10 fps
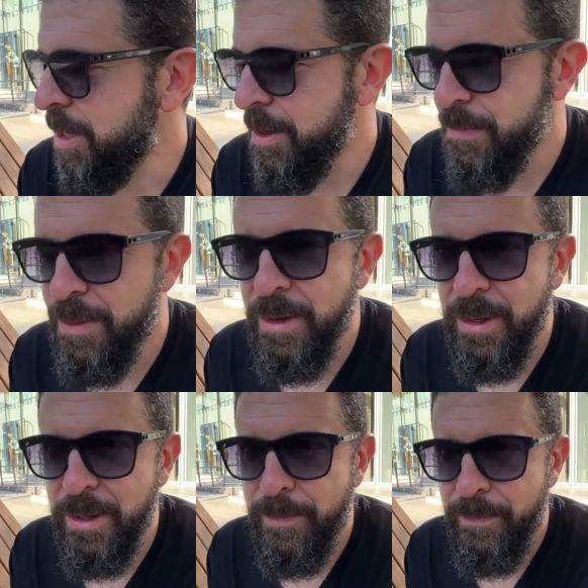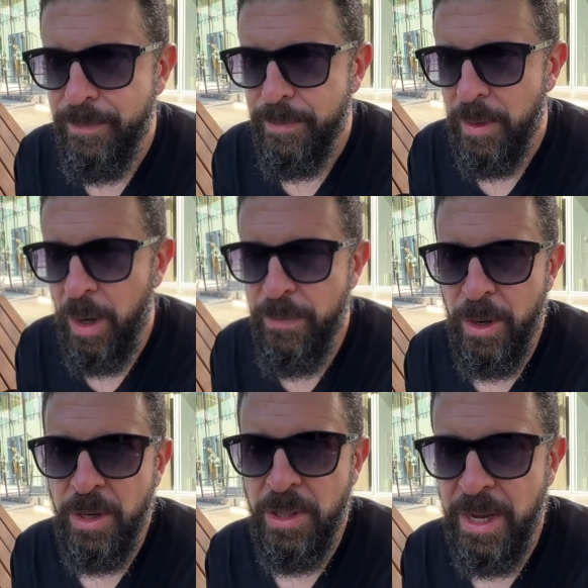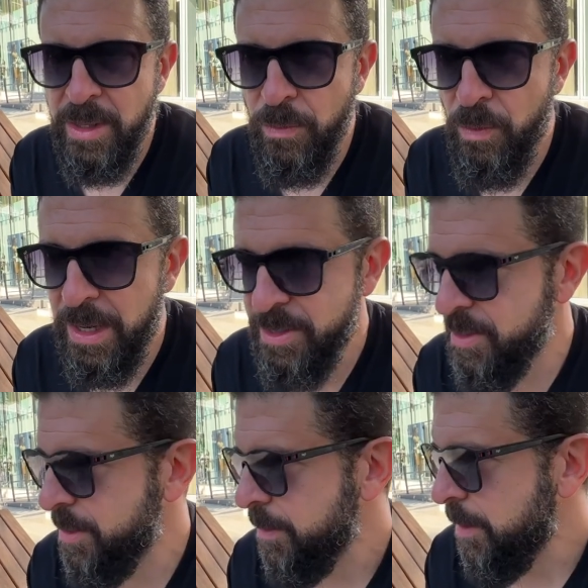of their collective West